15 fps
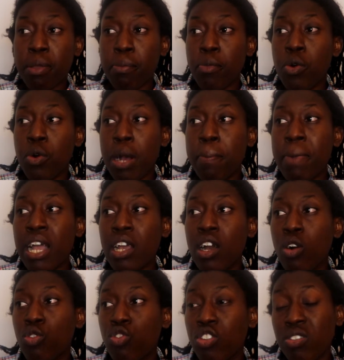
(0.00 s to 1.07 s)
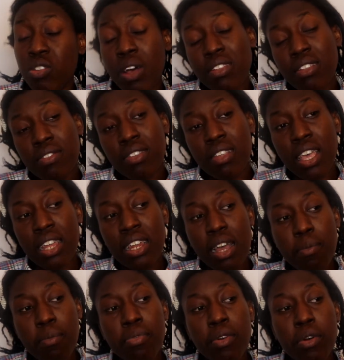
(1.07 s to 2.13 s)
a bit more and my culture. So as I've said,
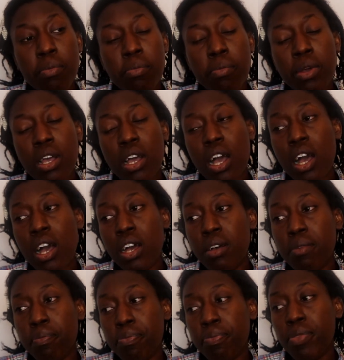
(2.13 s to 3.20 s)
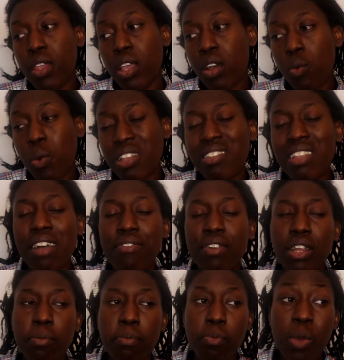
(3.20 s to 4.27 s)
I'm from a West
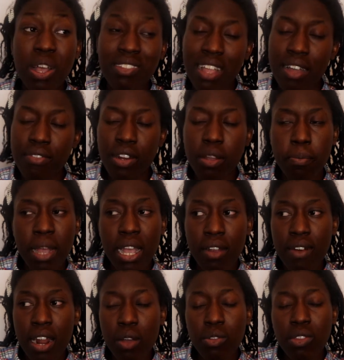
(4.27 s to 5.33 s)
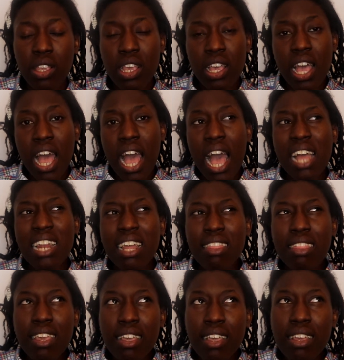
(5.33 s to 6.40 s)
African background, and I
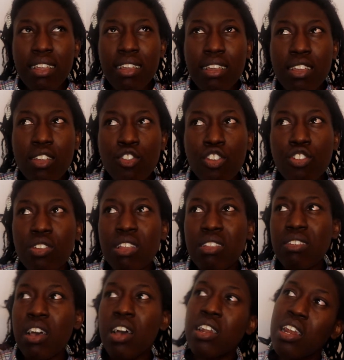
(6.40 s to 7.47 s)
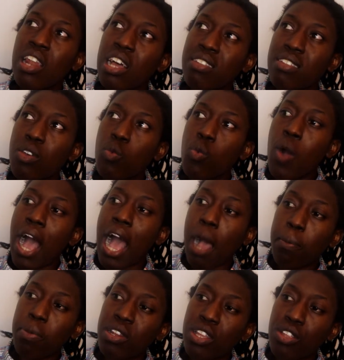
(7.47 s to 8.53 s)
think just internalizing what
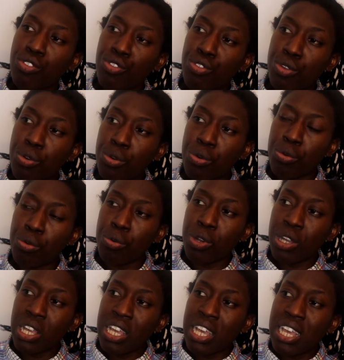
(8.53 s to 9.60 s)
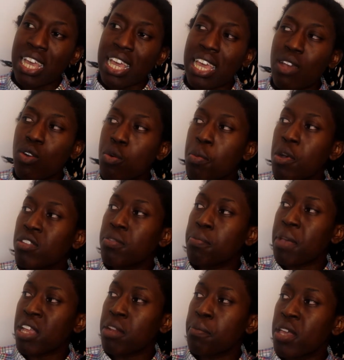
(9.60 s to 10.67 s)
happened in school, it almost
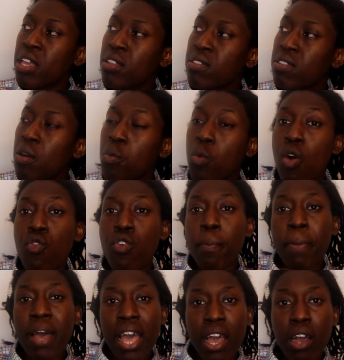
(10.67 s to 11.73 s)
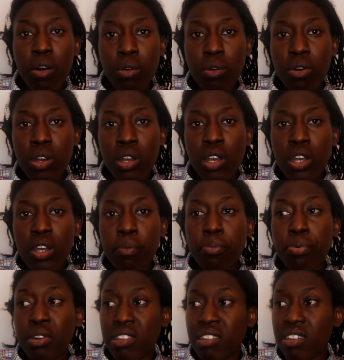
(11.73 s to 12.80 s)
made me somewhat repel
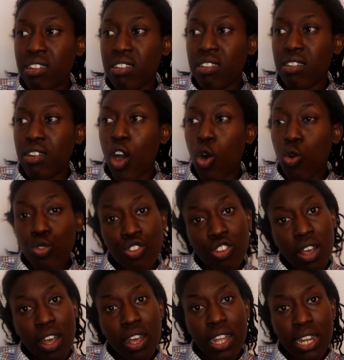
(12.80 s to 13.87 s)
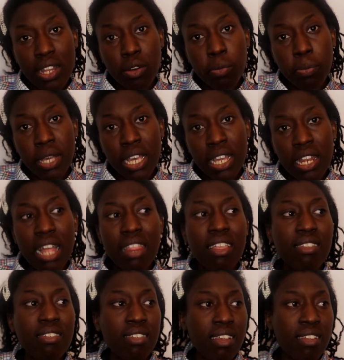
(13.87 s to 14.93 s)
British culture a little bit. Like
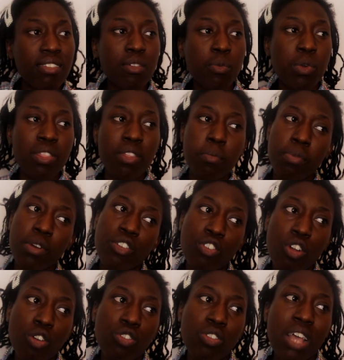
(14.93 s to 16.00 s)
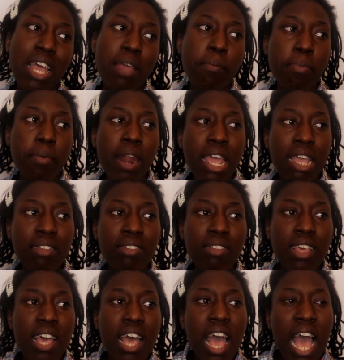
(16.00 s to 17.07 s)
there's things within British culture that I
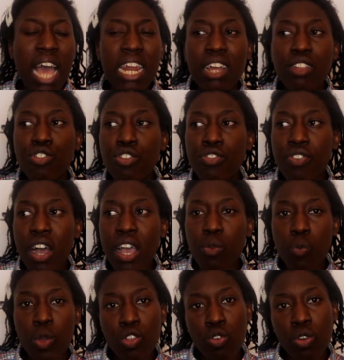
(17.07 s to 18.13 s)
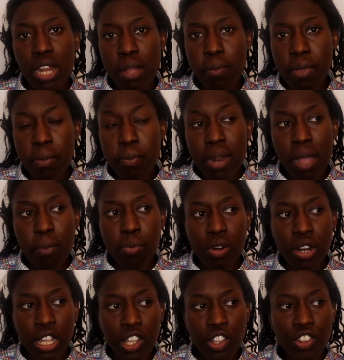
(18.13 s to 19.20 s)
embrace, and I do find when you're like me, Black
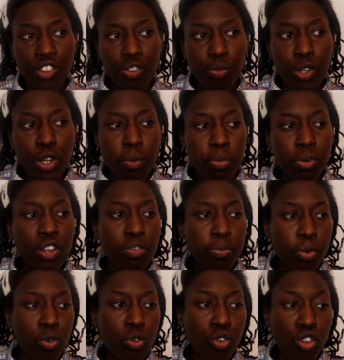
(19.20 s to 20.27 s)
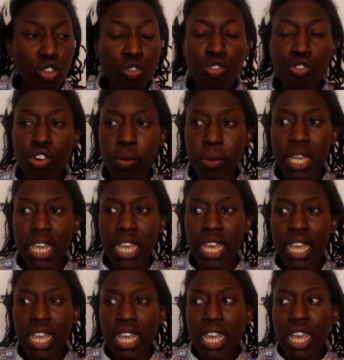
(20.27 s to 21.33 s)
British, you know, British born, or you grew up
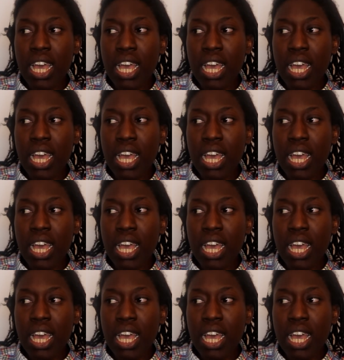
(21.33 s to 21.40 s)
here,